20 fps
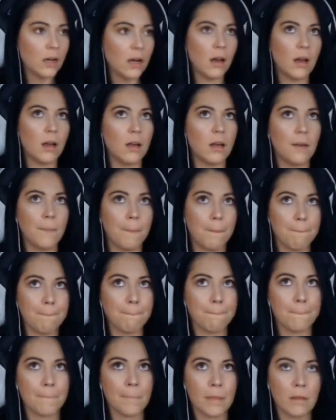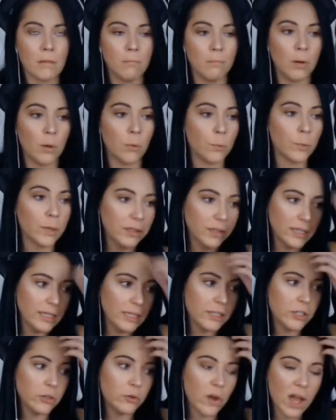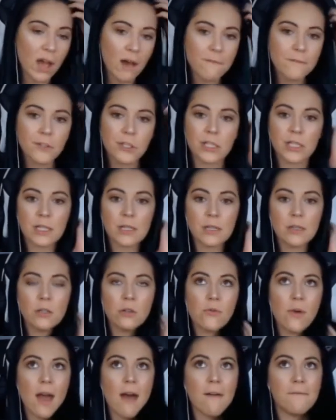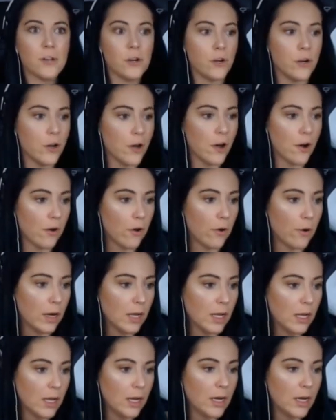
But really, you have to know